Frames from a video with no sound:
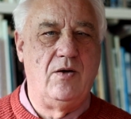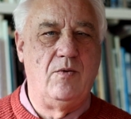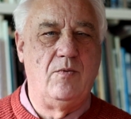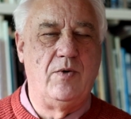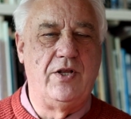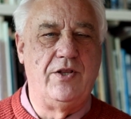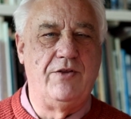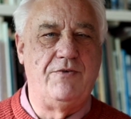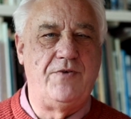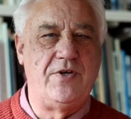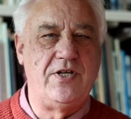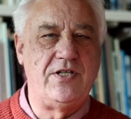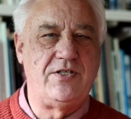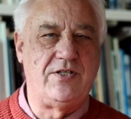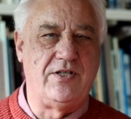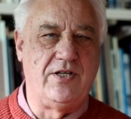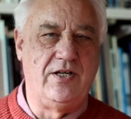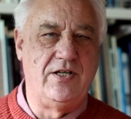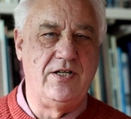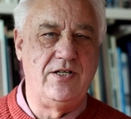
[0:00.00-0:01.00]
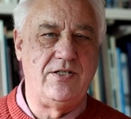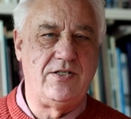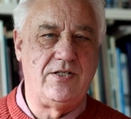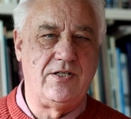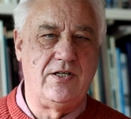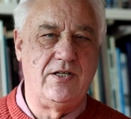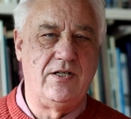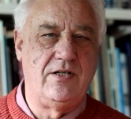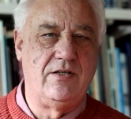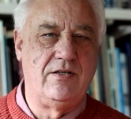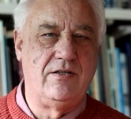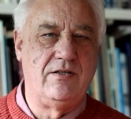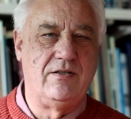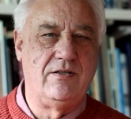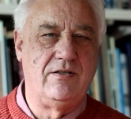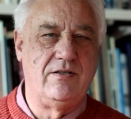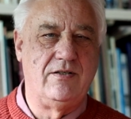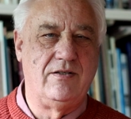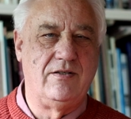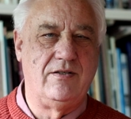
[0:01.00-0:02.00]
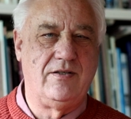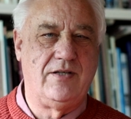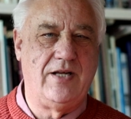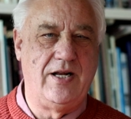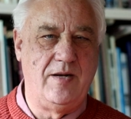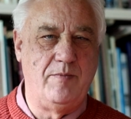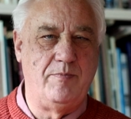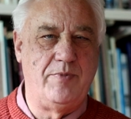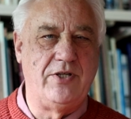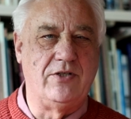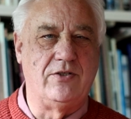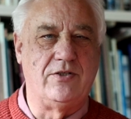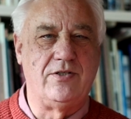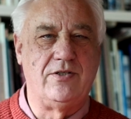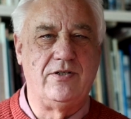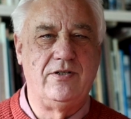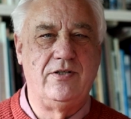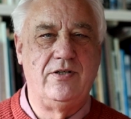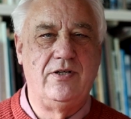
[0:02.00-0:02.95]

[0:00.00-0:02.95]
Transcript: Well, the first thing is get it built.